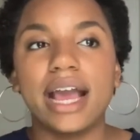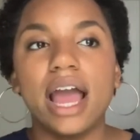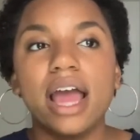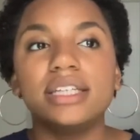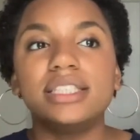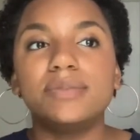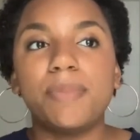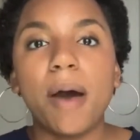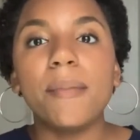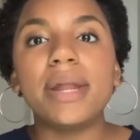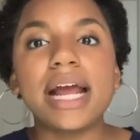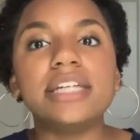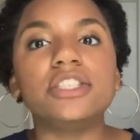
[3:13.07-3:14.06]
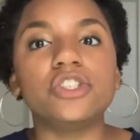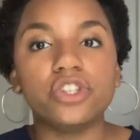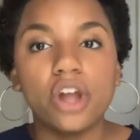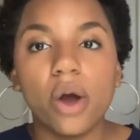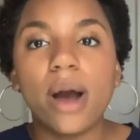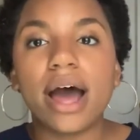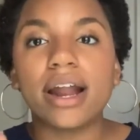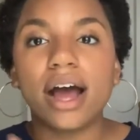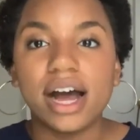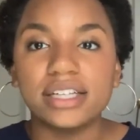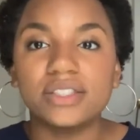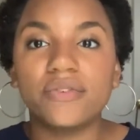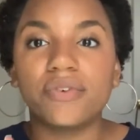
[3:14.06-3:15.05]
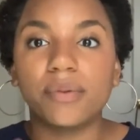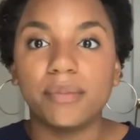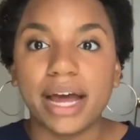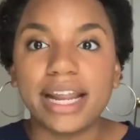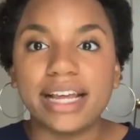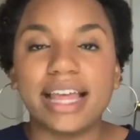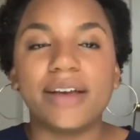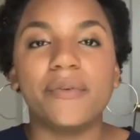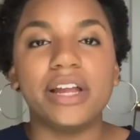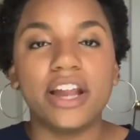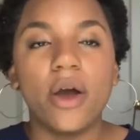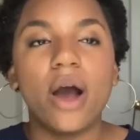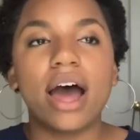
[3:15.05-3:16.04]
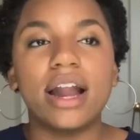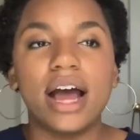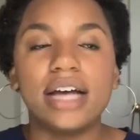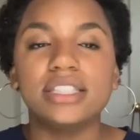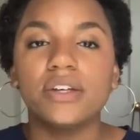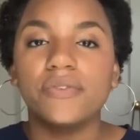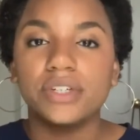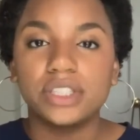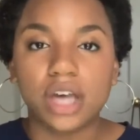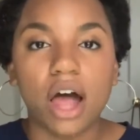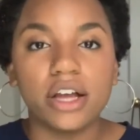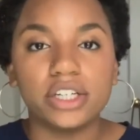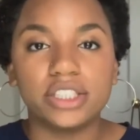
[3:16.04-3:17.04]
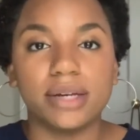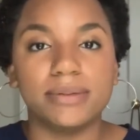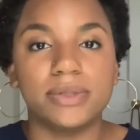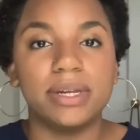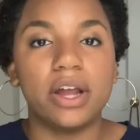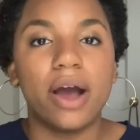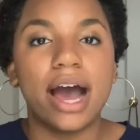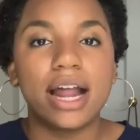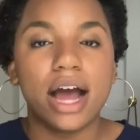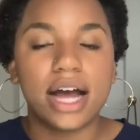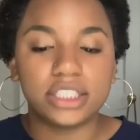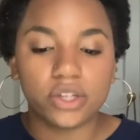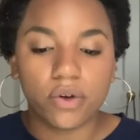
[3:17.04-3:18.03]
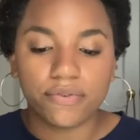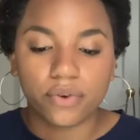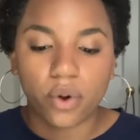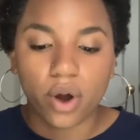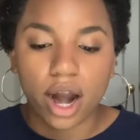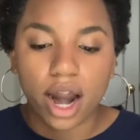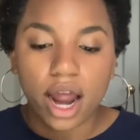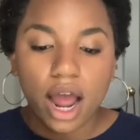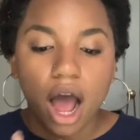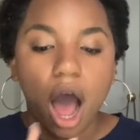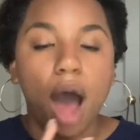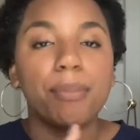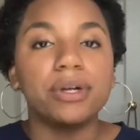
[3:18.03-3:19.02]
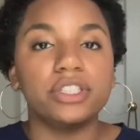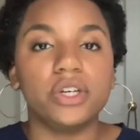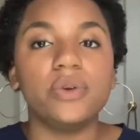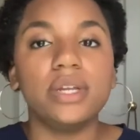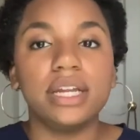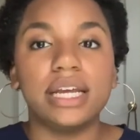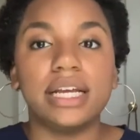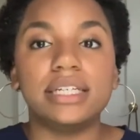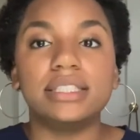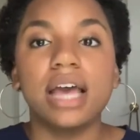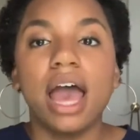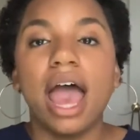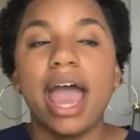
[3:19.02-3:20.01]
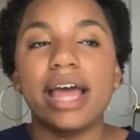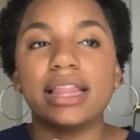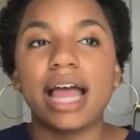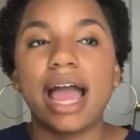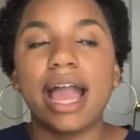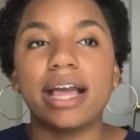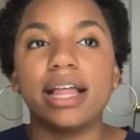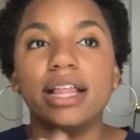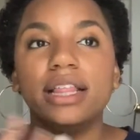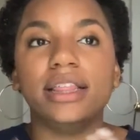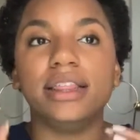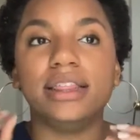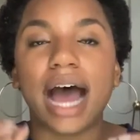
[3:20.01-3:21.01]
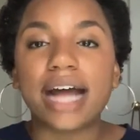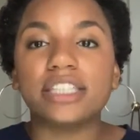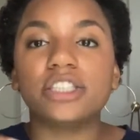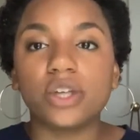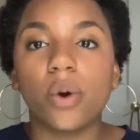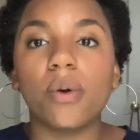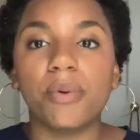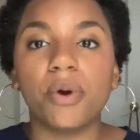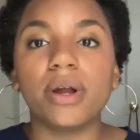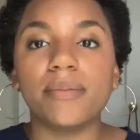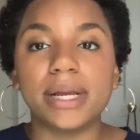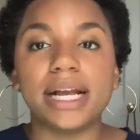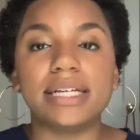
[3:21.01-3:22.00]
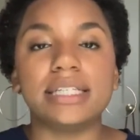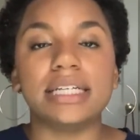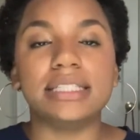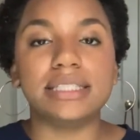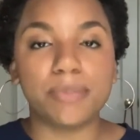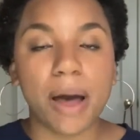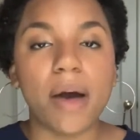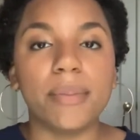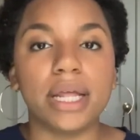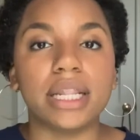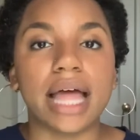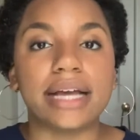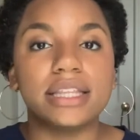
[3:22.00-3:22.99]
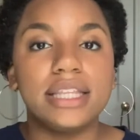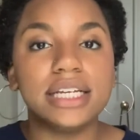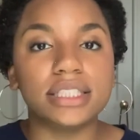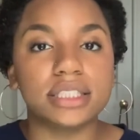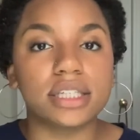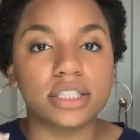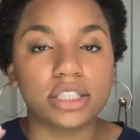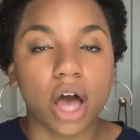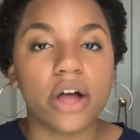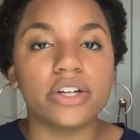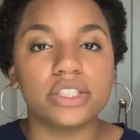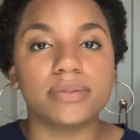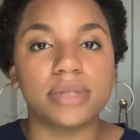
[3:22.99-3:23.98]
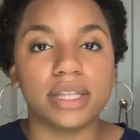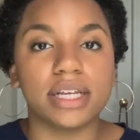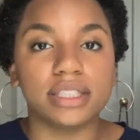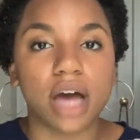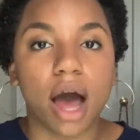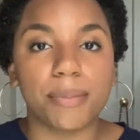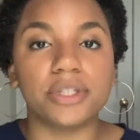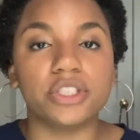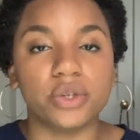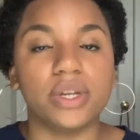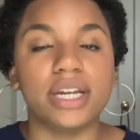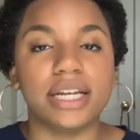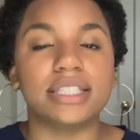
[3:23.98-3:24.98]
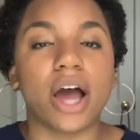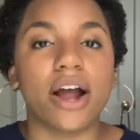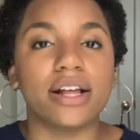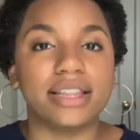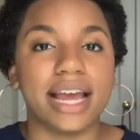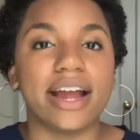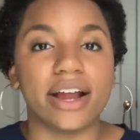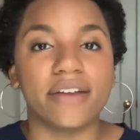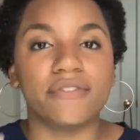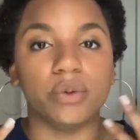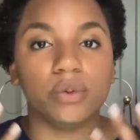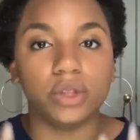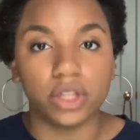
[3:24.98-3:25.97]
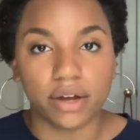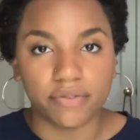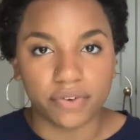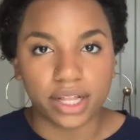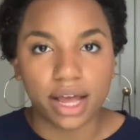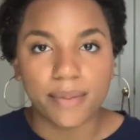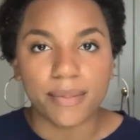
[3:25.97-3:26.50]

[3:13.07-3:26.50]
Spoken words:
Spelmanites know how to hustle for money. We know how to hustle for scholarships. We know how to hustle for opportunities. And that's so important, because at Spelman, these scholarships and these opportunities are there if you look for them.